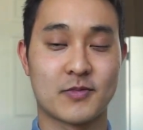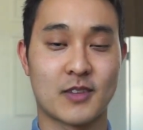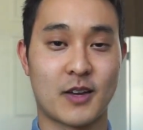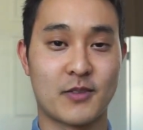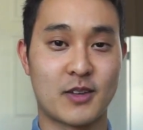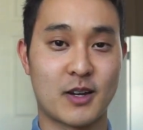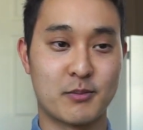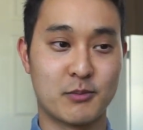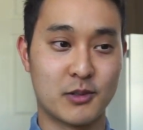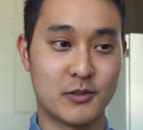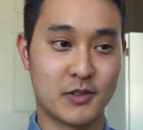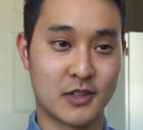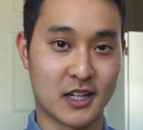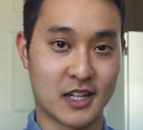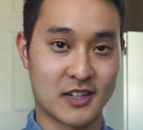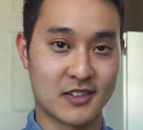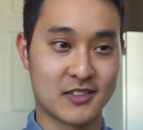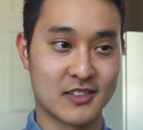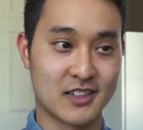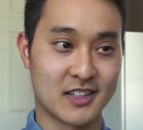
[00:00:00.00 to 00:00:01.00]
I'm not moving
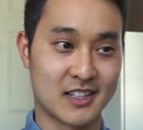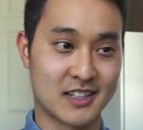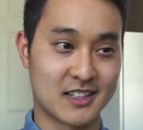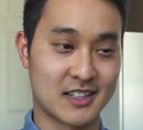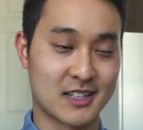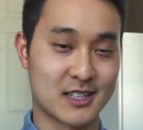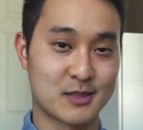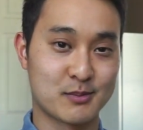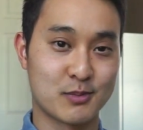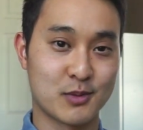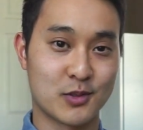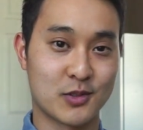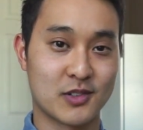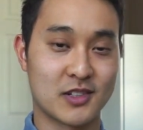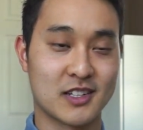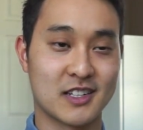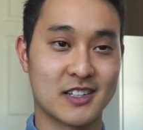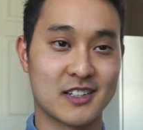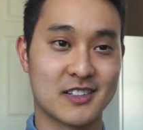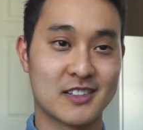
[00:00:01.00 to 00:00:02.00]
out like
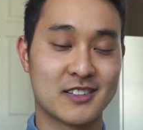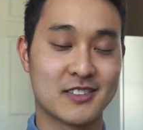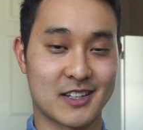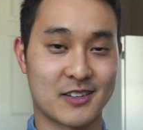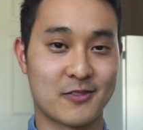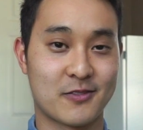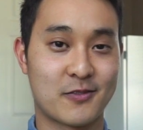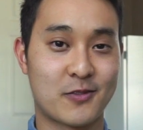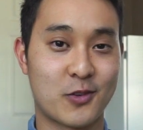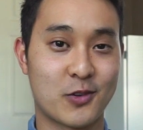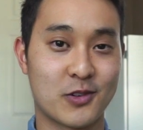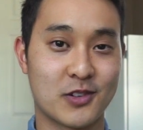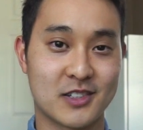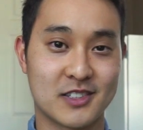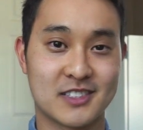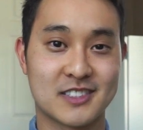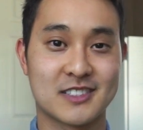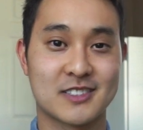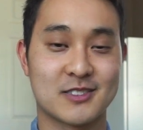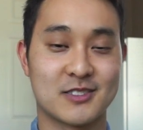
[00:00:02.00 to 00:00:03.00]
exploring
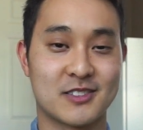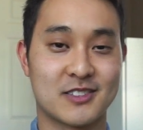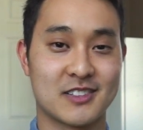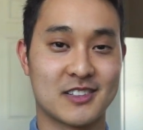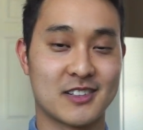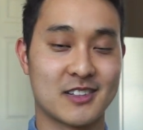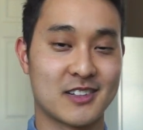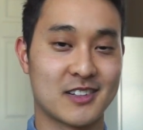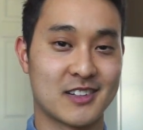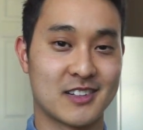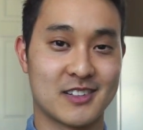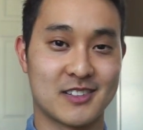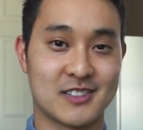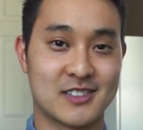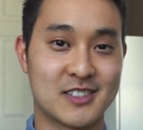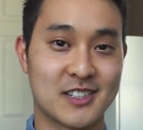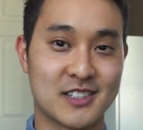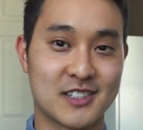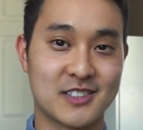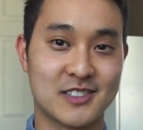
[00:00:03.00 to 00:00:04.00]
forests or
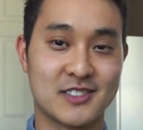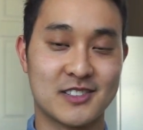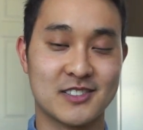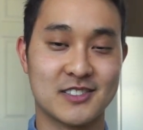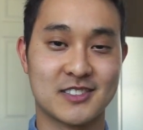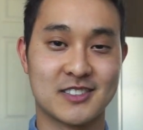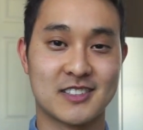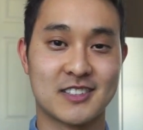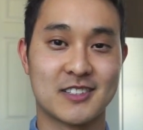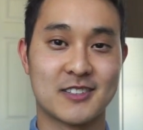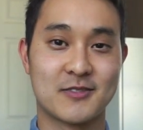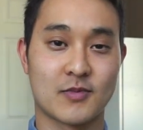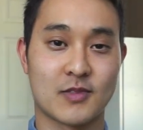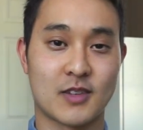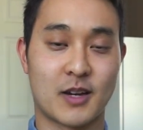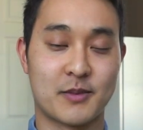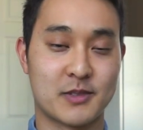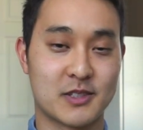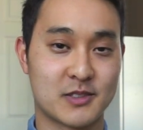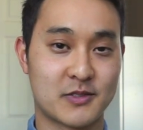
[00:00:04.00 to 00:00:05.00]
jungles.
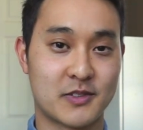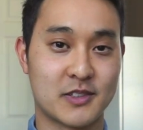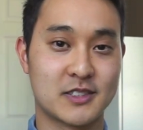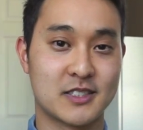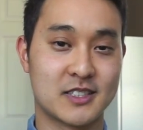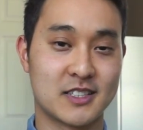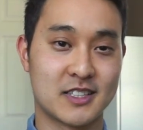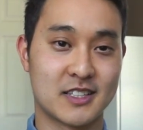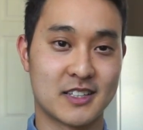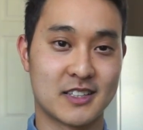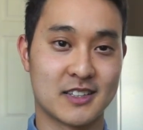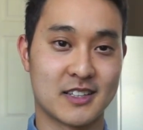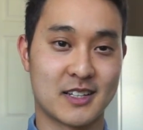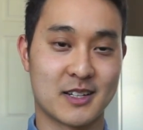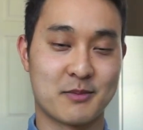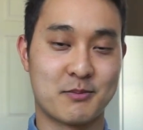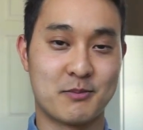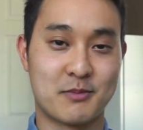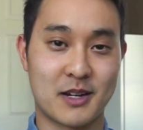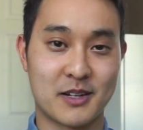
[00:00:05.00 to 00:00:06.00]
I'm just visiting like
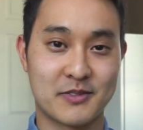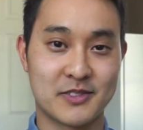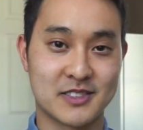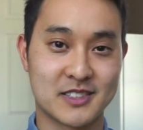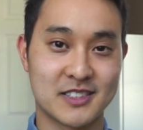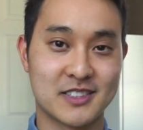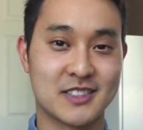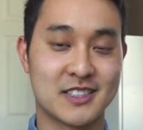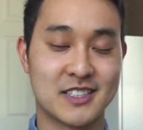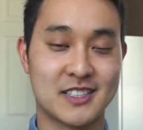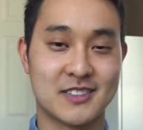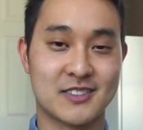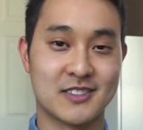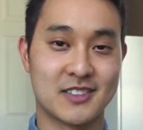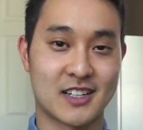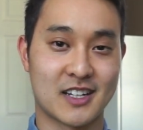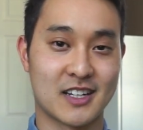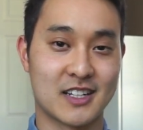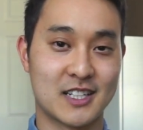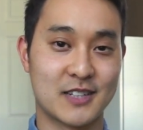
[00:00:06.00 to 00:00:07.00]
my facility or
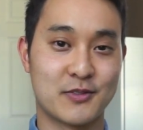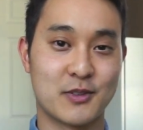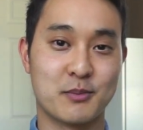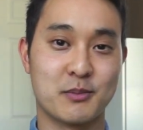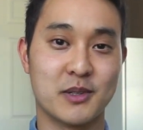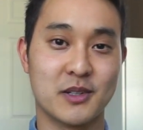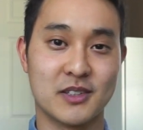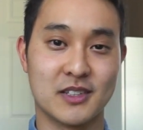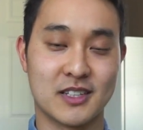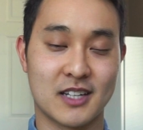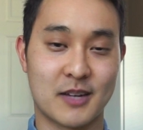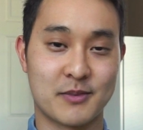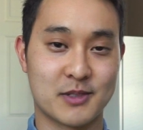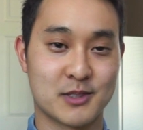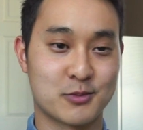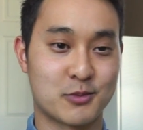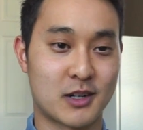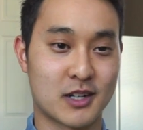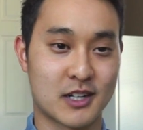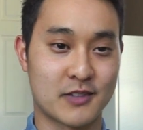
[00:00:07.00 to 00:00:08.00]
like a different building. I'm
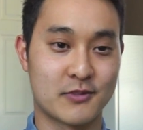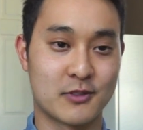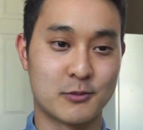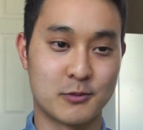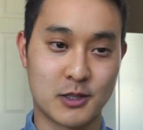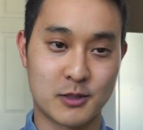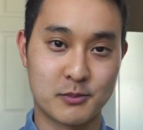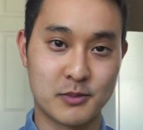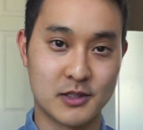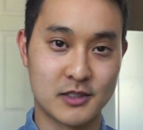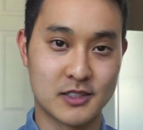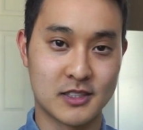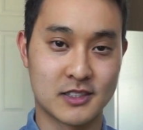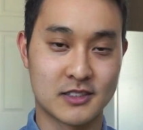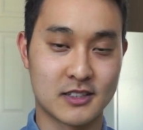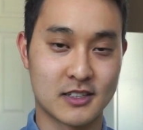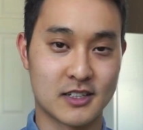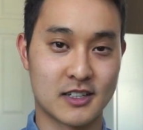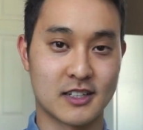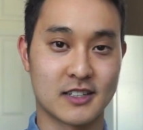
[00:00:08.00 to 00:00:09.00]
just walking from one building
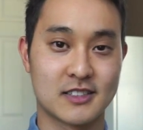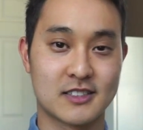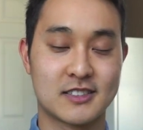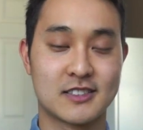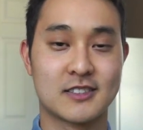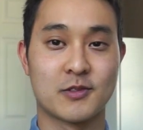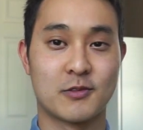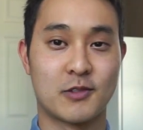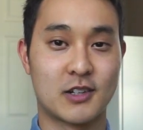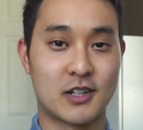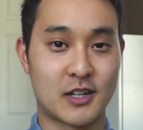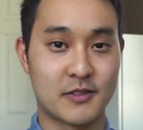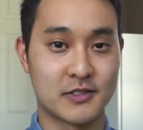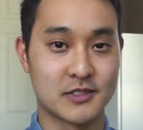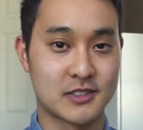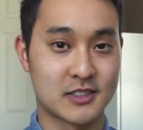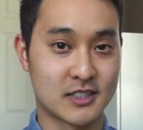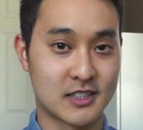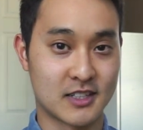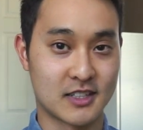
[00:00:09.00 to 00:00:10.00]
to the next, one
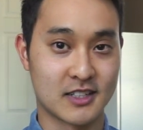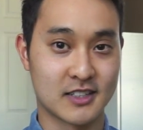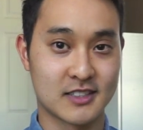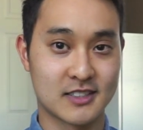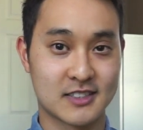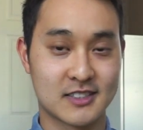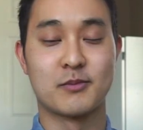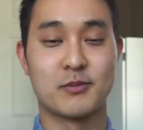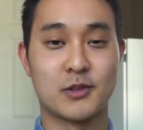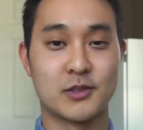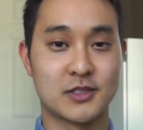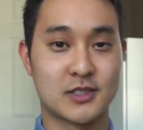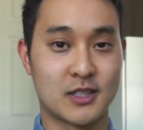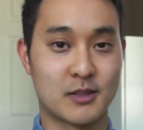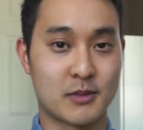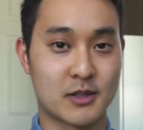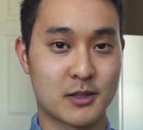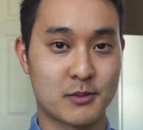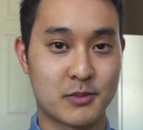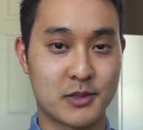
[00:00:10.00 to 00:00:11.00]
office to the next. Mostly
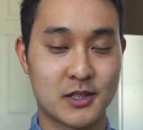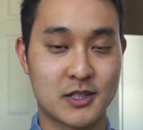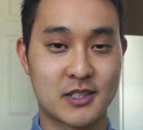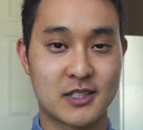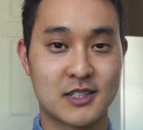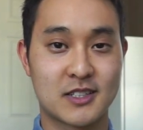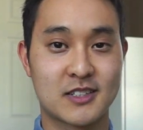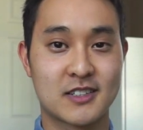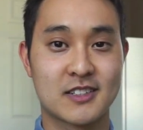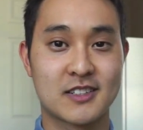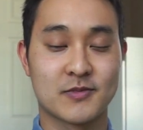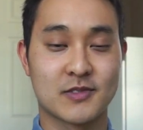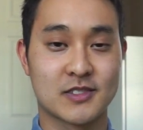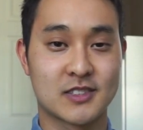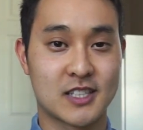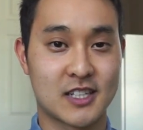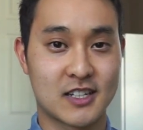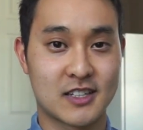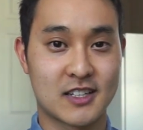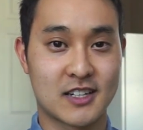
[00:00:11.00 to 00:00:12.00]
on my computer,
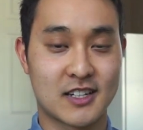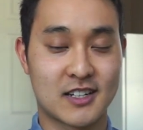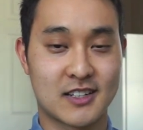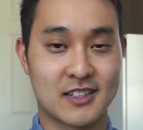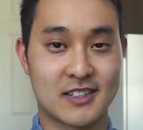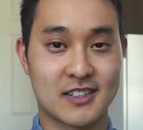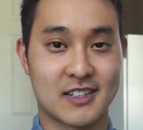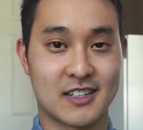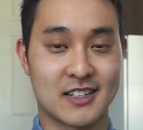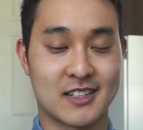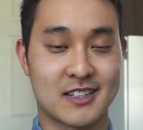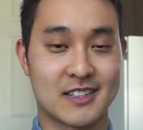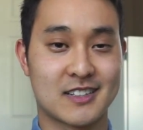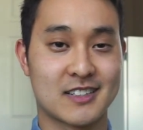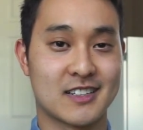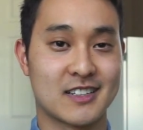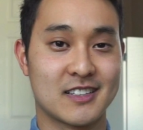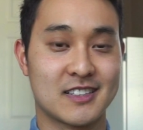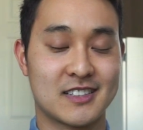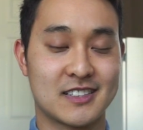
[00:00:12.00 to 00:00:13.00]
sitting down like
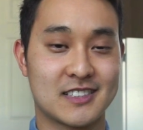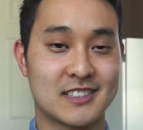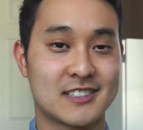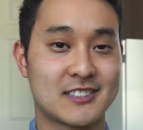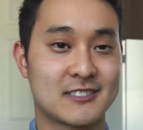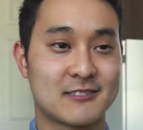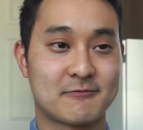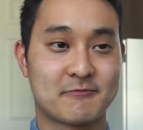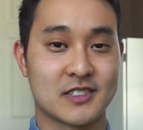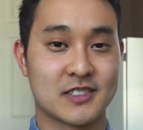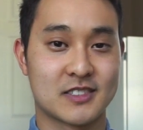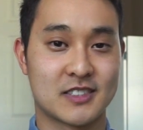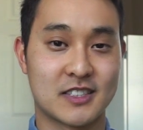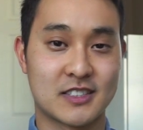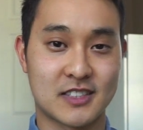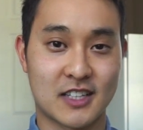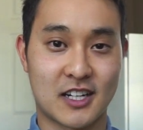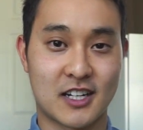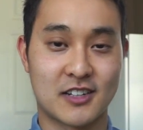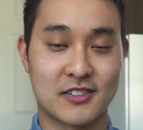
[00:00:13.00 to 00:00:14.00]
at least
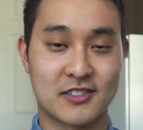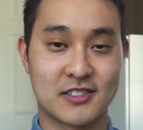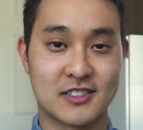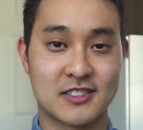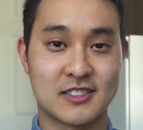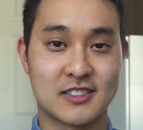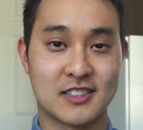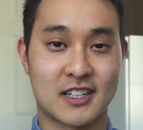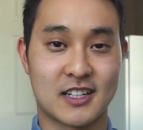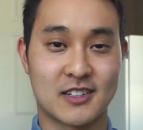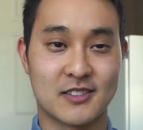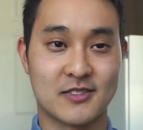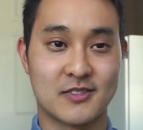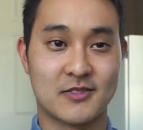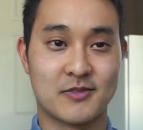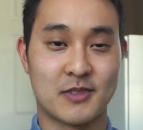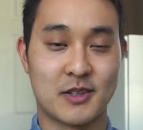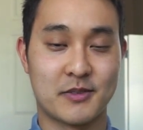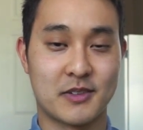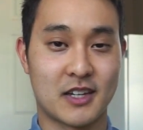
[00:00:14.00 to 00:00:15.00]
6 hours out of
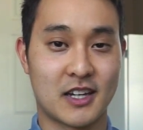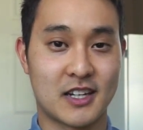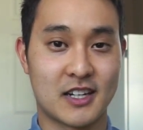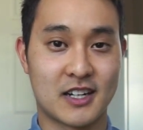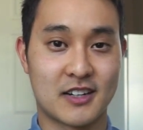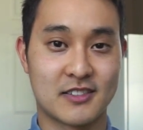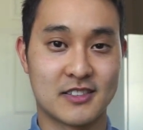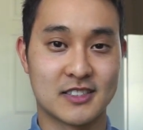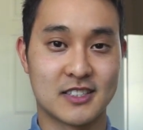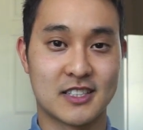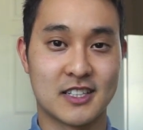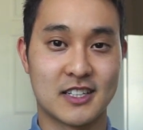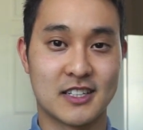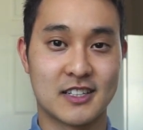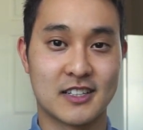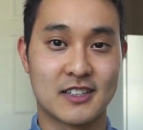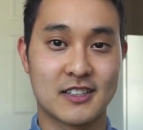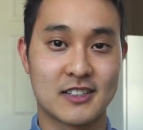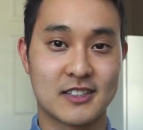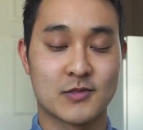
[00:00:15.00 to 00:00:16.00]
maybe 8 hours a
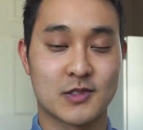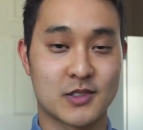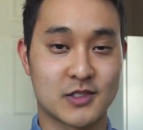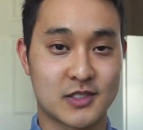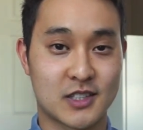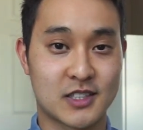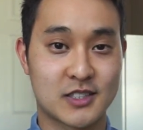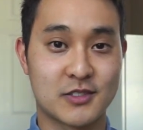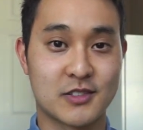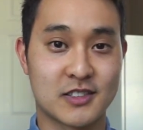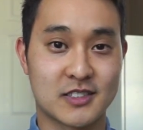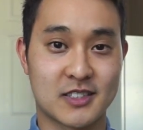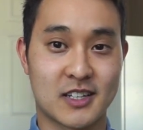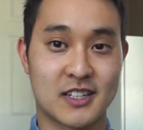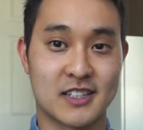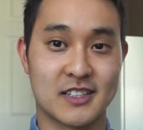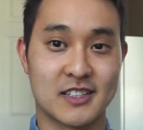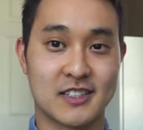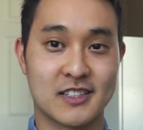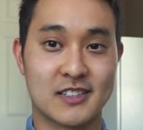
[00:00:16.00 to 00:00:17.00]
day. So it's not too
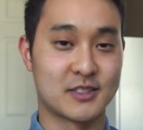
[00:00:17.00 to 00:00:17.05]
exciting.